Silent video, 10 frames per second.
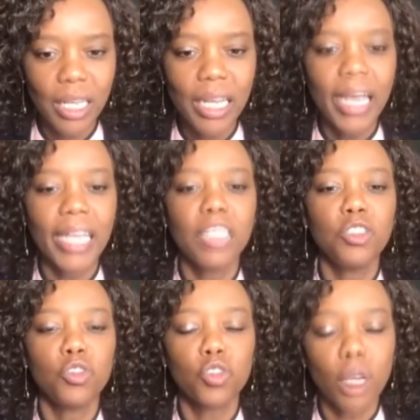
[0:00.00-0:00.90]
And then
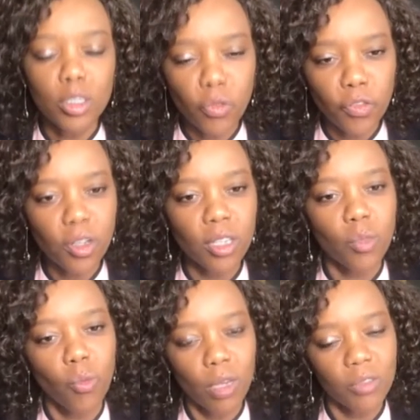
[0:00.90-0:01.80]
you try to figure
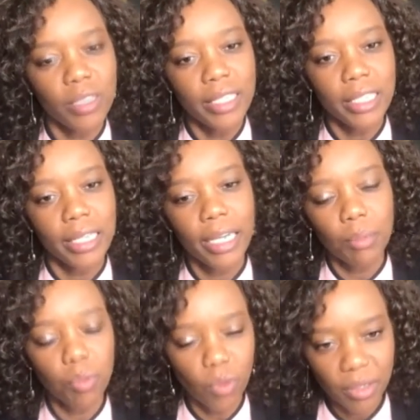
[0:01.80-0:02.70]
out what they need
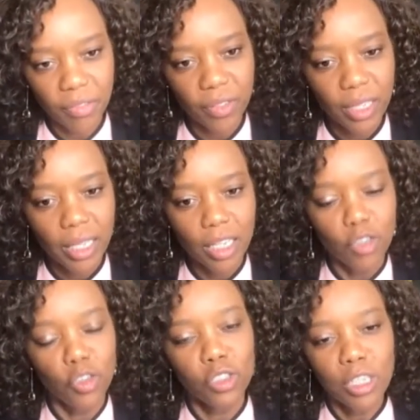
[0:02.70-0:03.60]
help with.
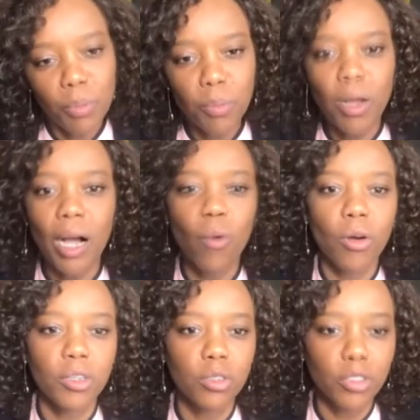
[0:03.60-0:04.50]
Usually people are
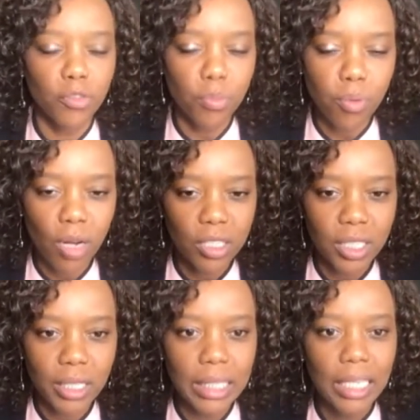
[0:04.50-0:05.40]
working on different
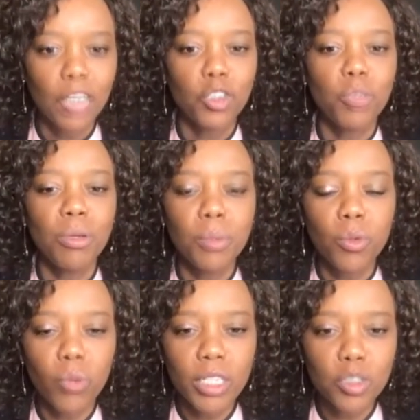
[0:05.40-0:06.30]
projects. You may be
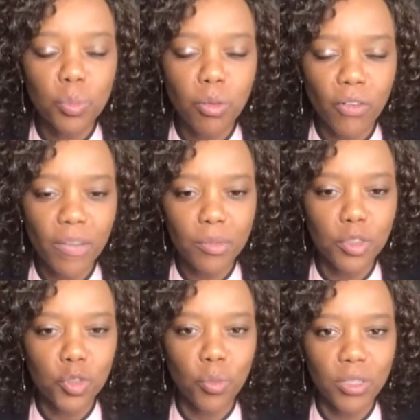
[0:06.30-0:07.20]
willing to provide them the
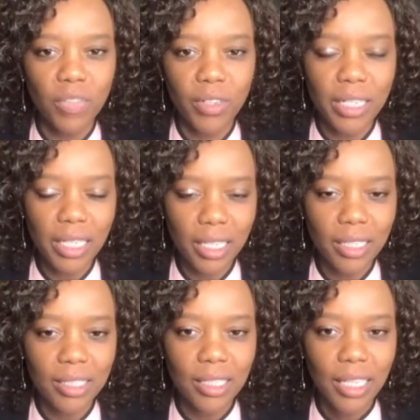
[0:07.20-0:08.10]
support that they need.